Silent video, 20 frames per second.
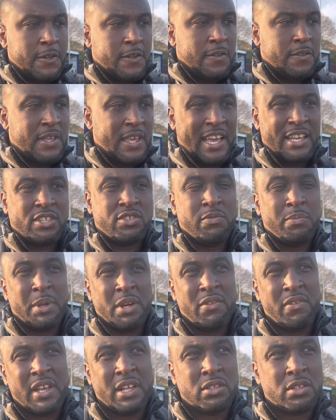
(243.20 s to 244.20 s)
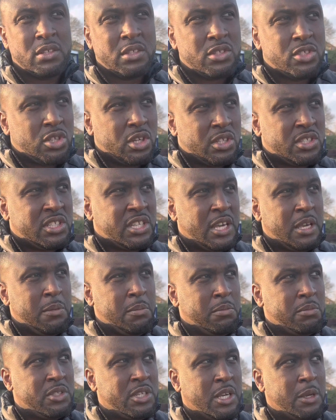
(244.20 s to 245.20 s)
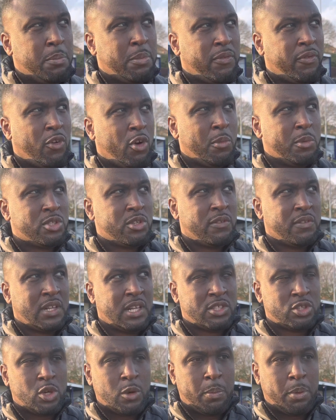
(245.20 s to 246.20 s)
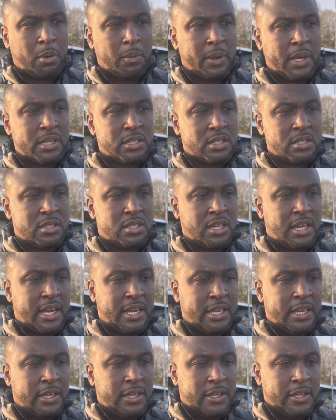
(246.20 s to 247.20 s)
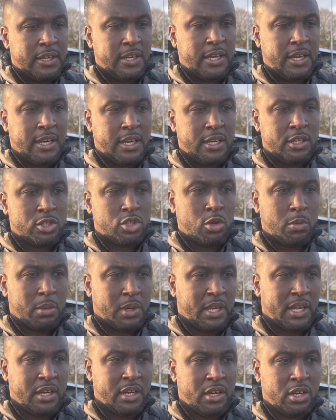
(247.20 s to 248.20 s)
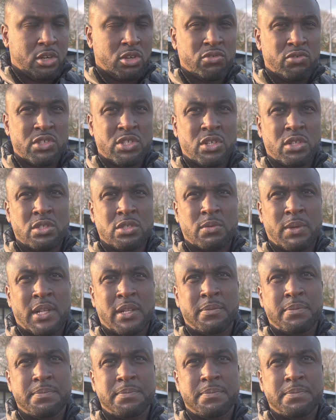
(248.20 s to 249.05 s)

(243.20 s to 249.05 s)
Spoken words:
it's been a real sort of team performance over the last couple of weeks, and today it's culminated in a good result as well.